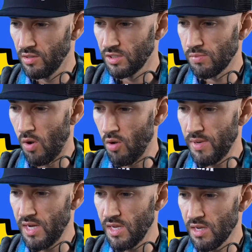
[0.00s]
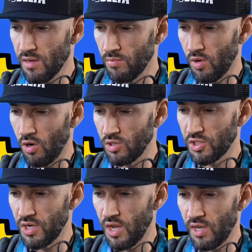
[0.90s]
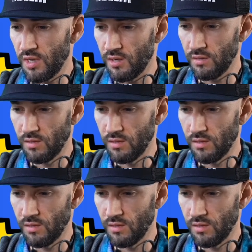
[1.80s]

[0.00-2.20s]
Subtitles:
Small, medium, large, none.